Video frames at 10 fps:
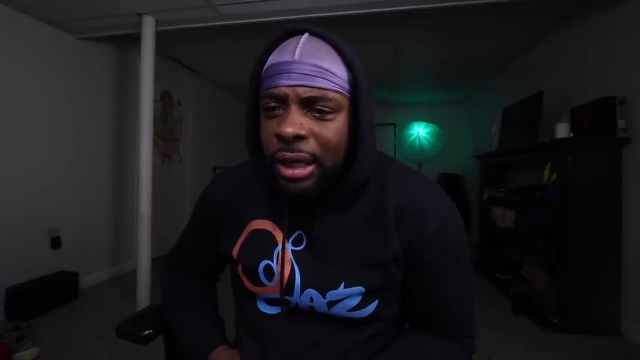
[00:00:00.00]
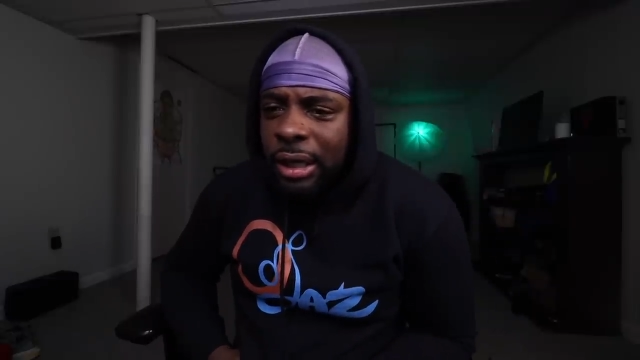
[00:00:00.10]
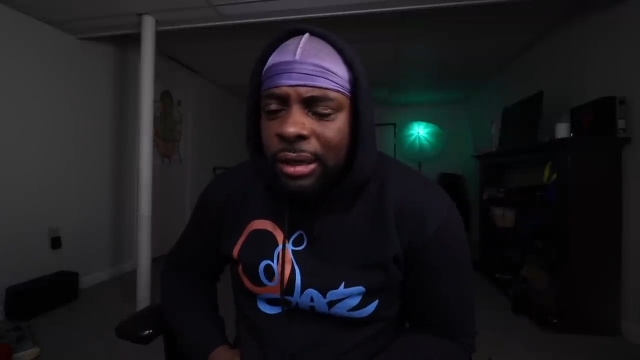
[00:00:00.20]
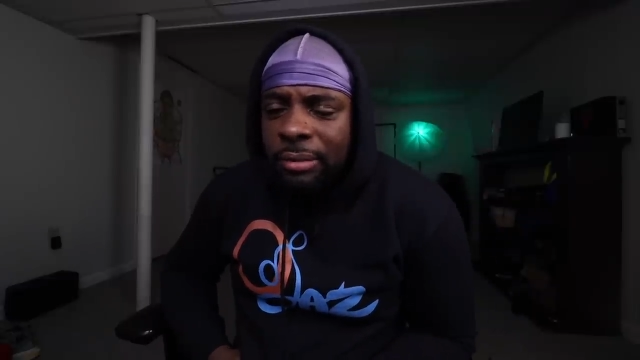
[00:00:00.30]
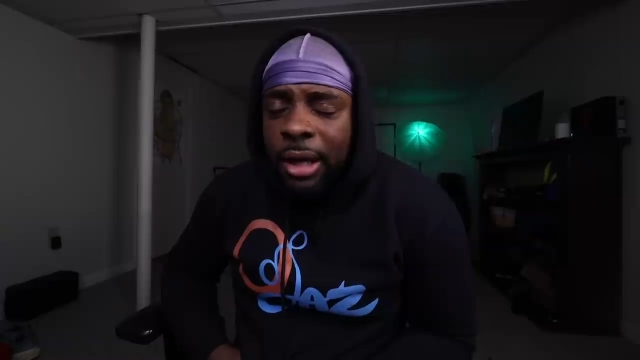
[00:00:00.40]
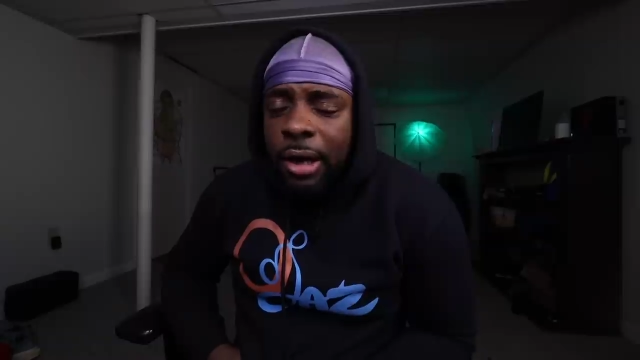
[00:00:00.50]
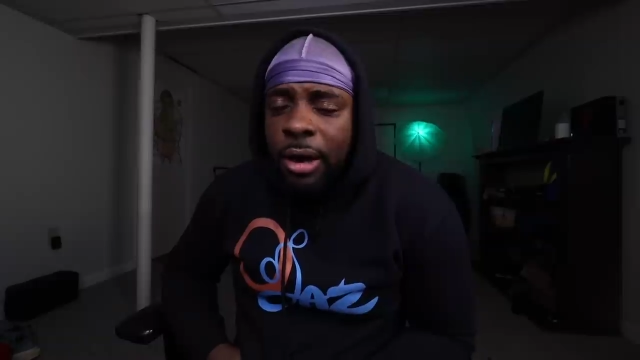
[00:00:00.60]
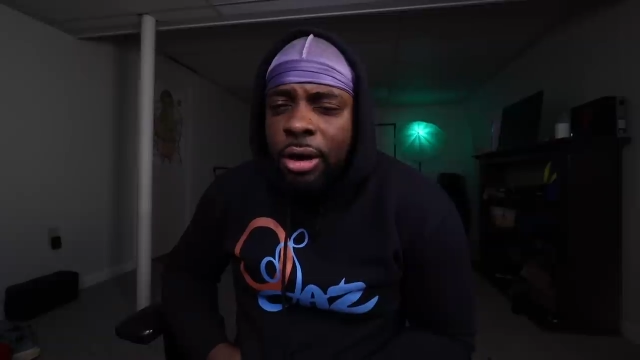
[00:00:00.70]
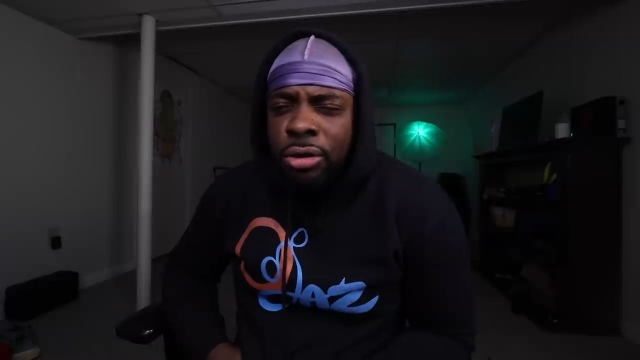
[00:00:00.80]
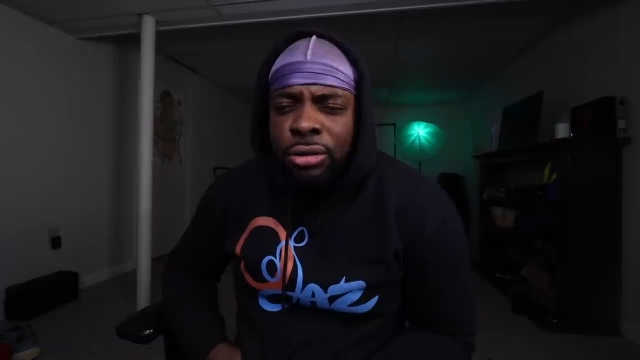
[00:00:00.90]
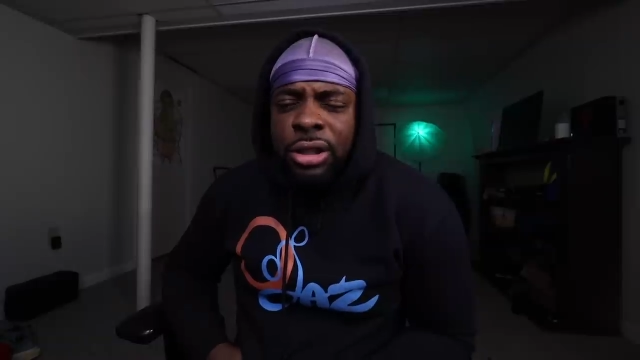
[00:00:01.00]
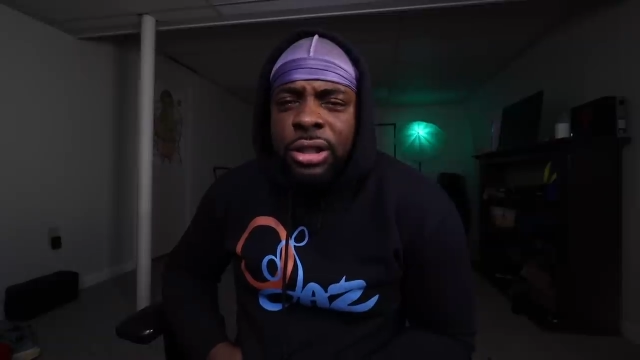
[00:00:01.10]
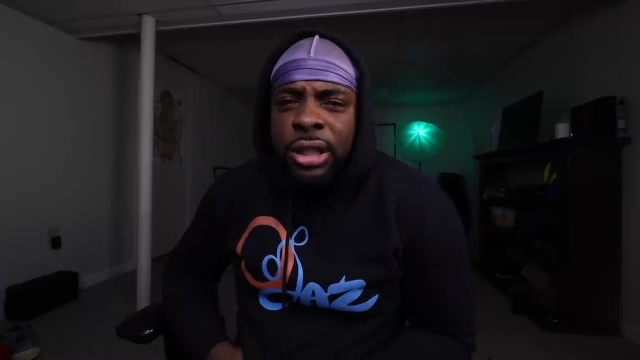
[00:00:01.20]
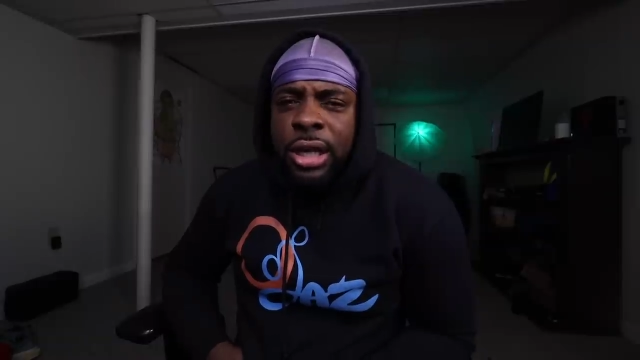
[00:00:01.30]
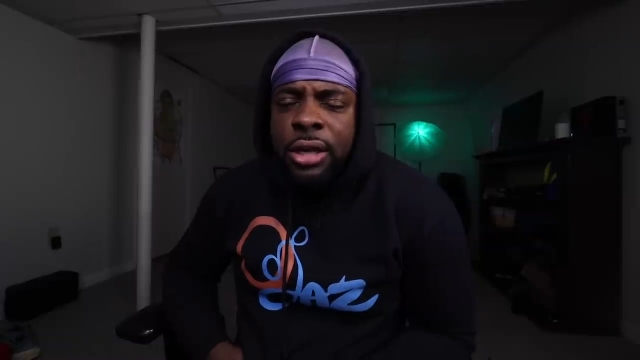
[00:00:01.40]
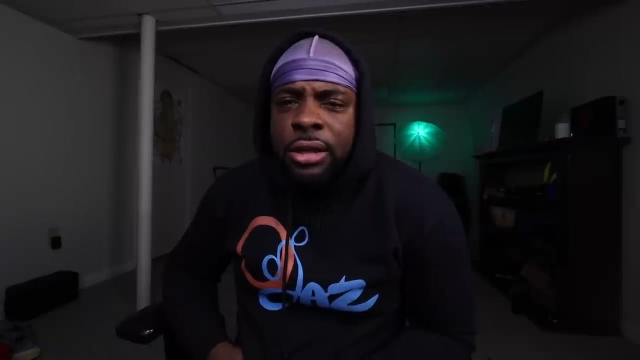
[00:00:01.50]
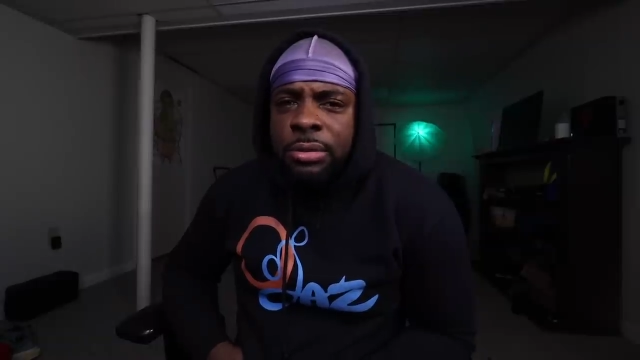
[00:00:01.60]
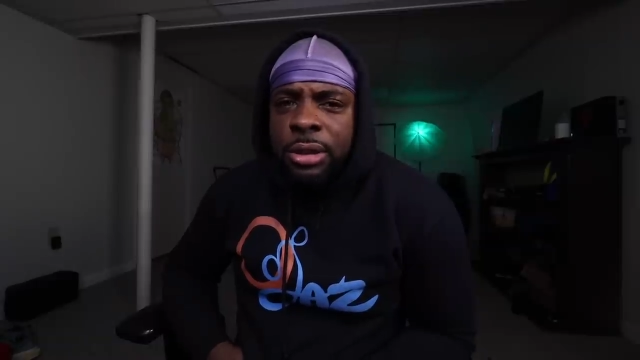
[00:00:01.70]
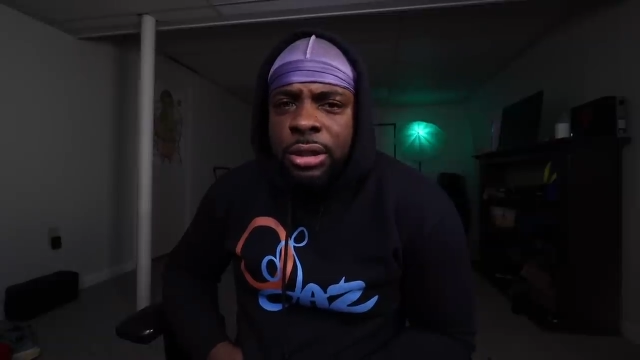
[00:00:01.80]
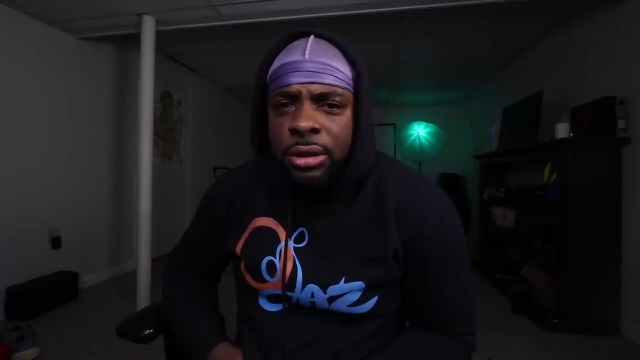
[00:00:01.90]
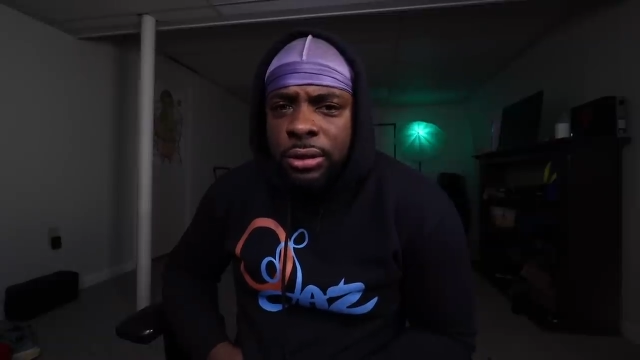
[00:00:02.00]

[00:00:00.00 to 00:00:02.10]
and I'm like, oh, she scares me.